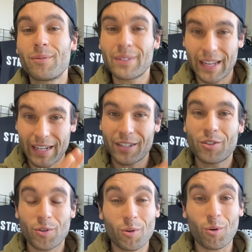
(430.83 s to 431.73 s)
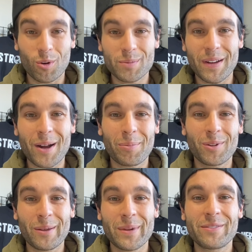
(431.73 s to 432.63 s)
getting towards my upper
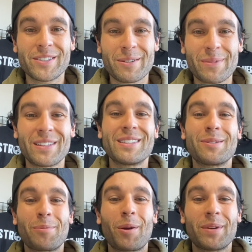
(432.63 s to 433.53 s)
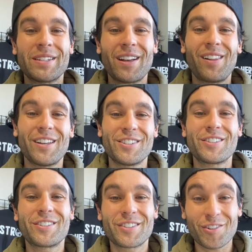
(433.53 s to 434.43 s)
limit of stimulants, you probably tell I
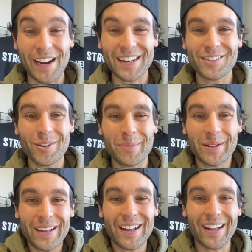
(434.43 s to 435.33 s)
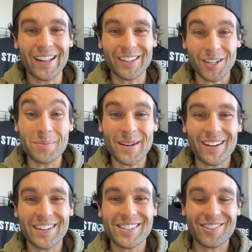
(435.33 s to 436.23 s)
just trained, so I'm a little bit
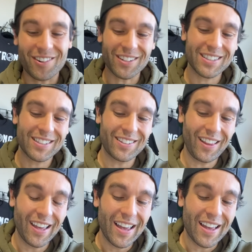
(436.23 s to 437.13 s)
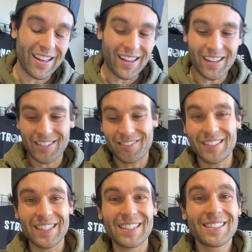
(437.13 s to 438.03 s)
high strung still. So it
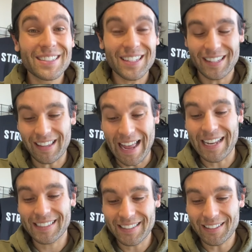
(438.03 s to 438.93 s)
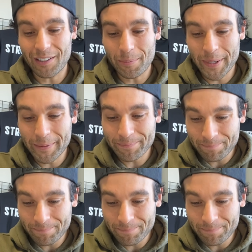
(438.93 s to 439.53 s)
does last a little bit.